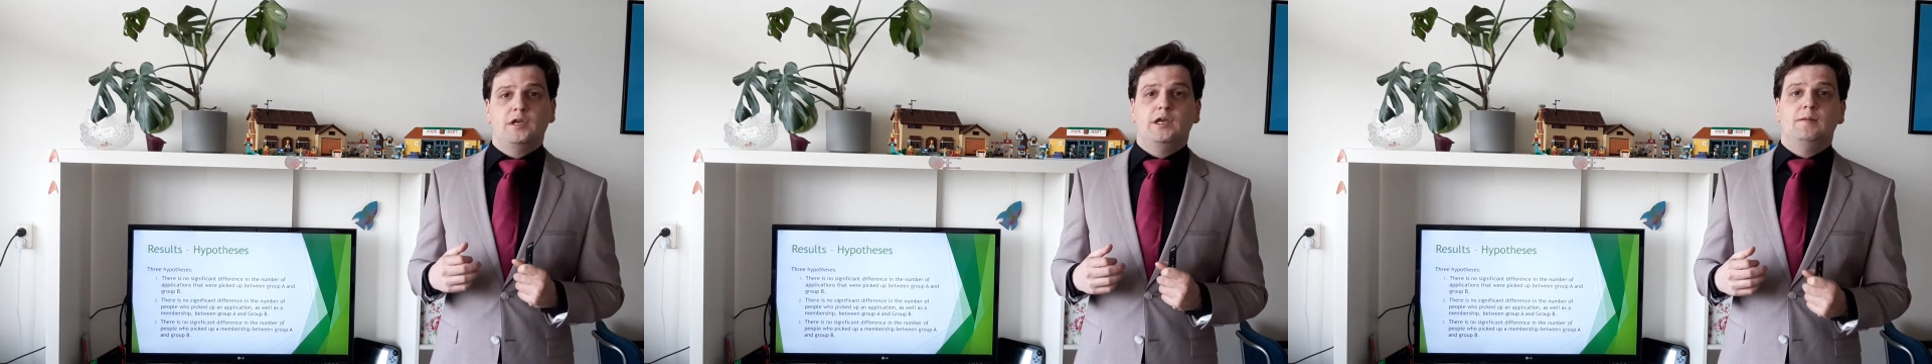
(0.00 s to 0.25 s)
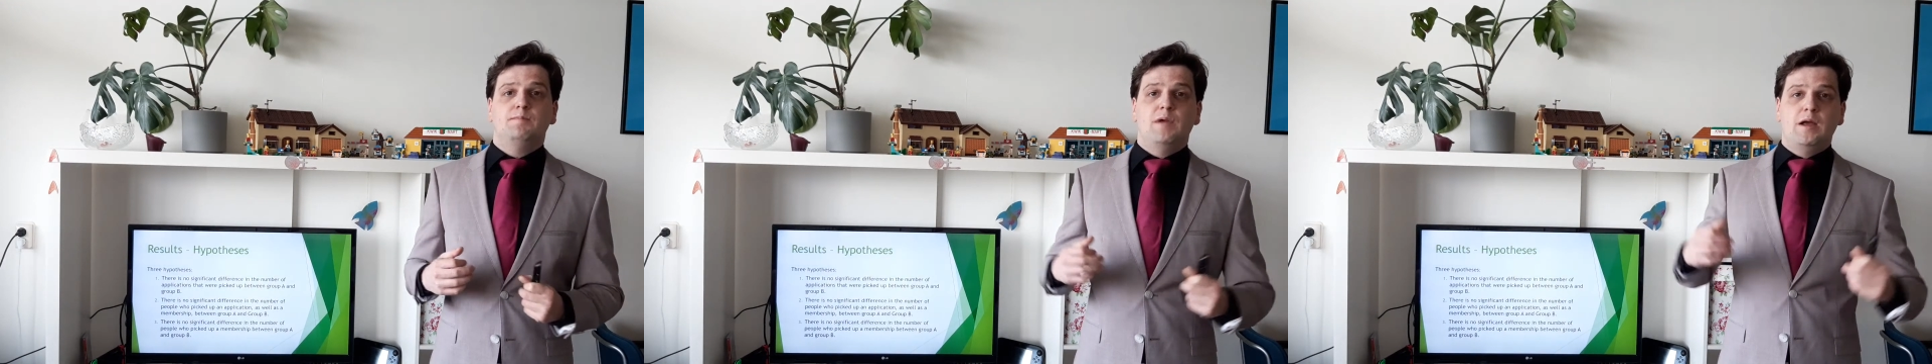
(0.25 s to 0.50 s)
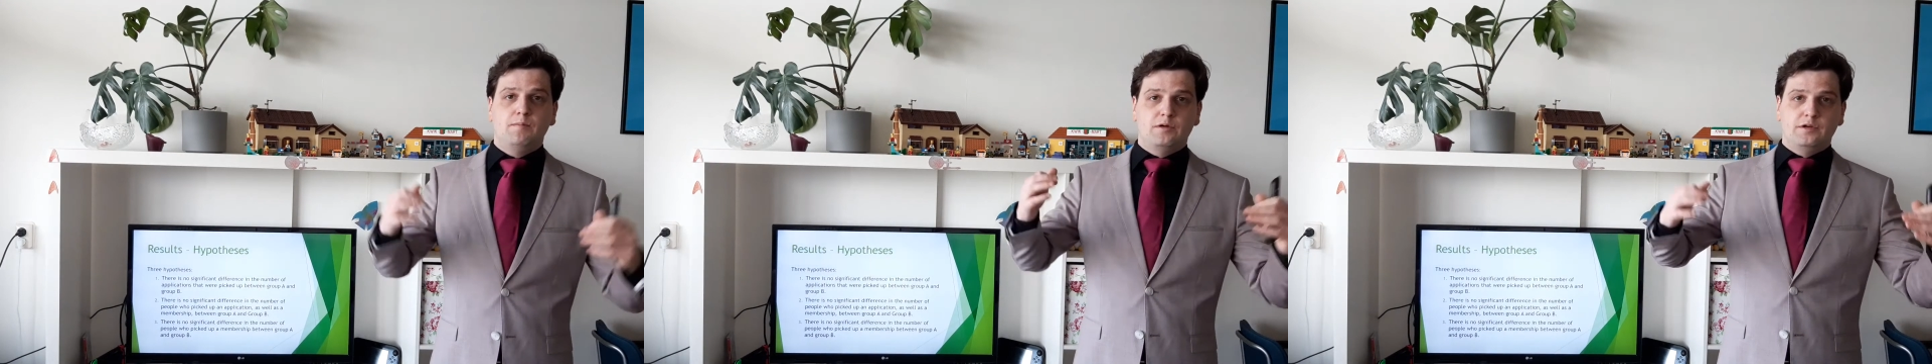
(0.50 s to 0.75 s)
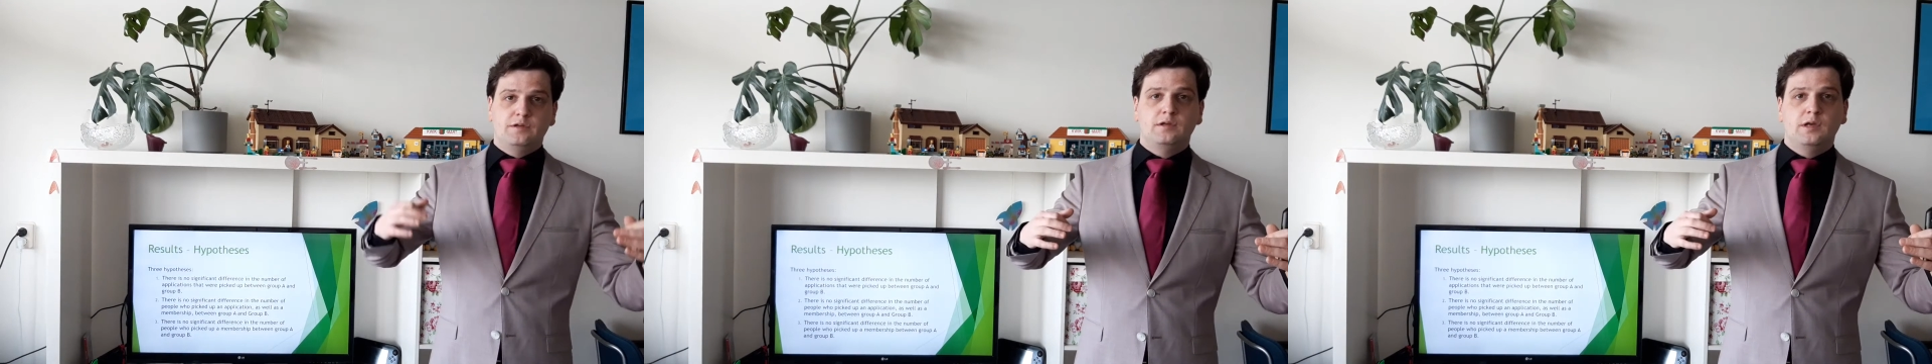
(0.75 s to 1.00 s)
in
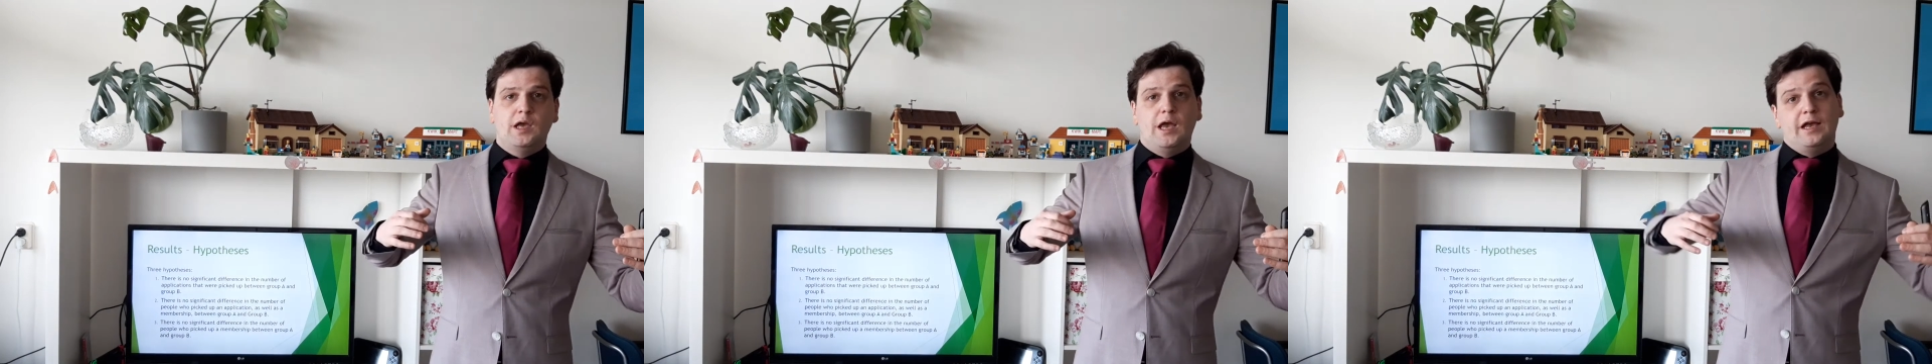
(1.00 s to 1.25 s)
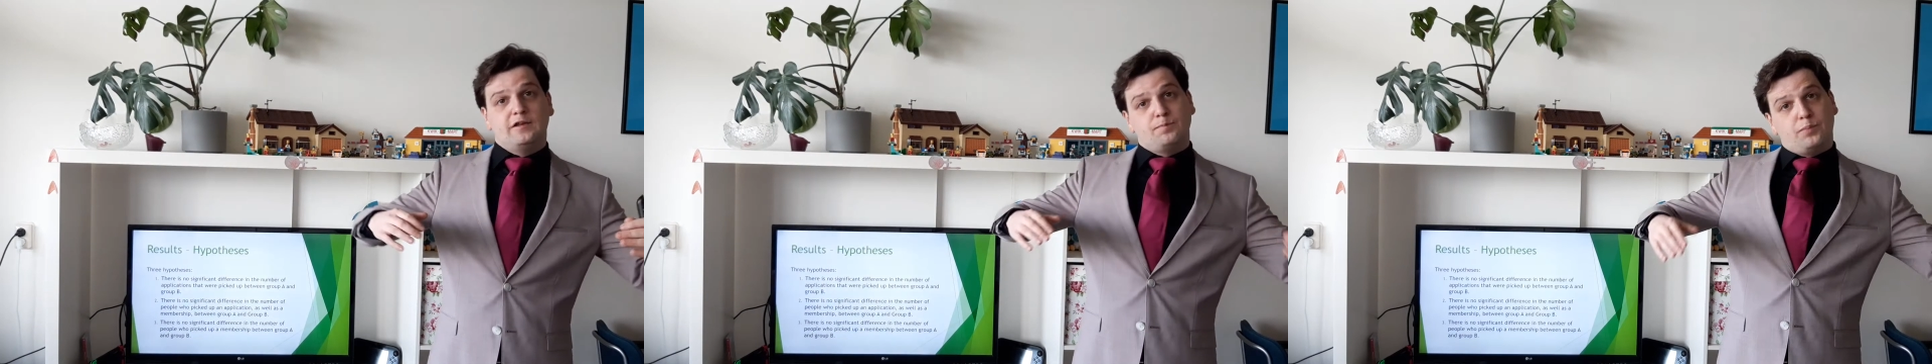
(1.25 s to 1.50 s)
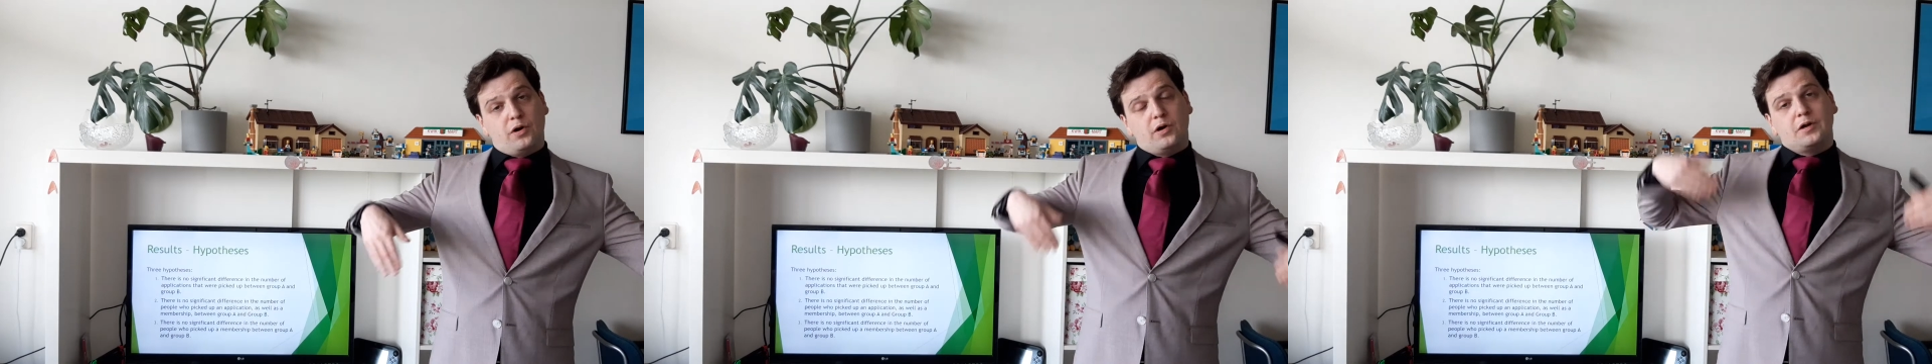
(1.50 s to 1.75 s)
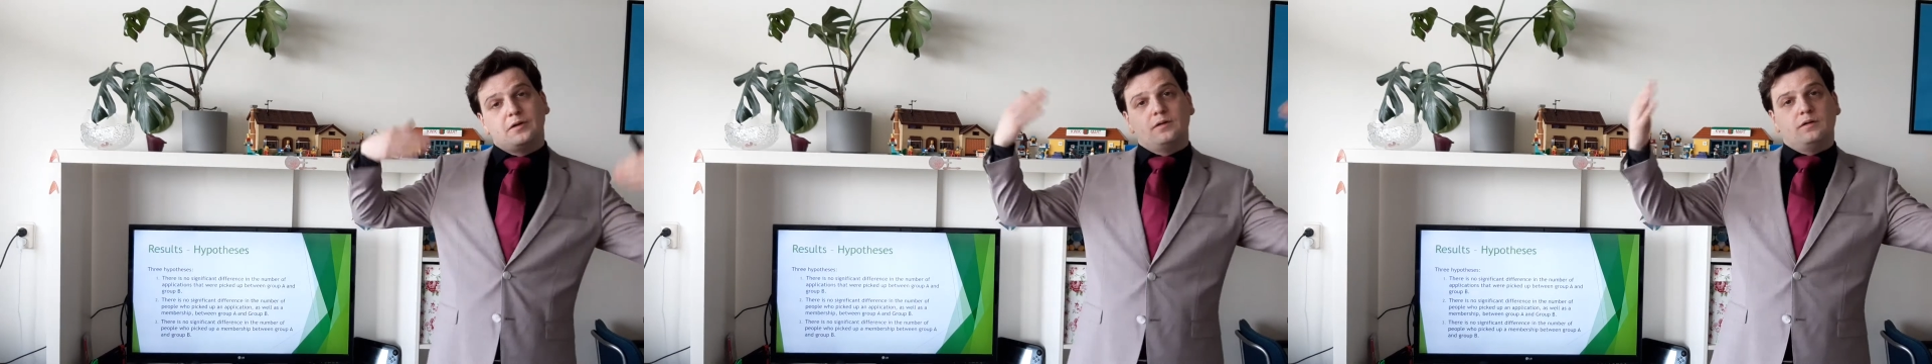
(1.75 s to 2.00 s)
members as
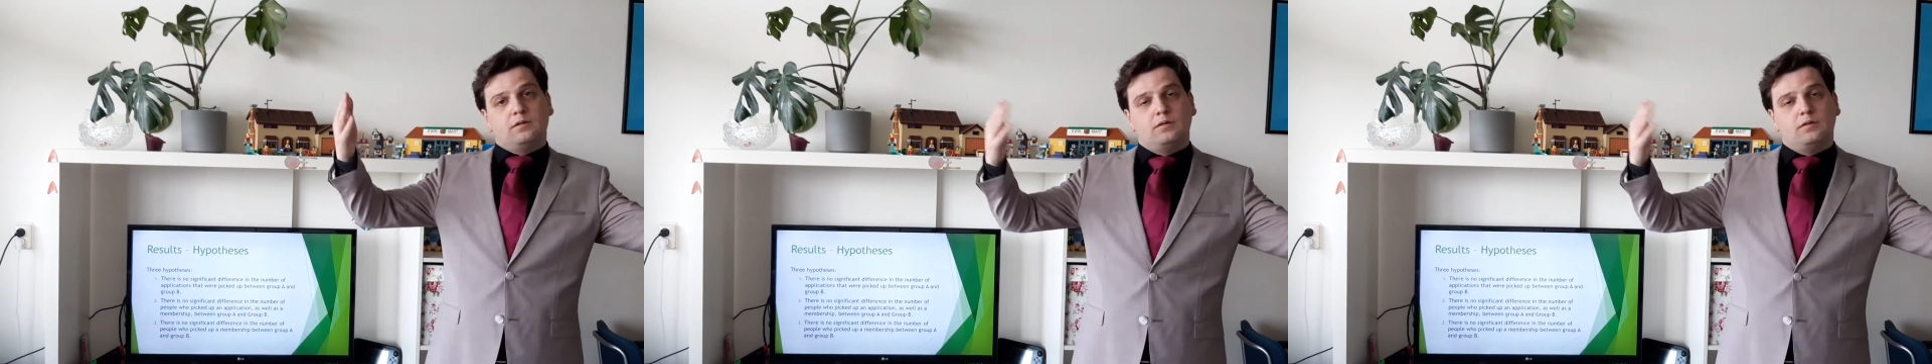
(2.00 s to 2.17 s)
part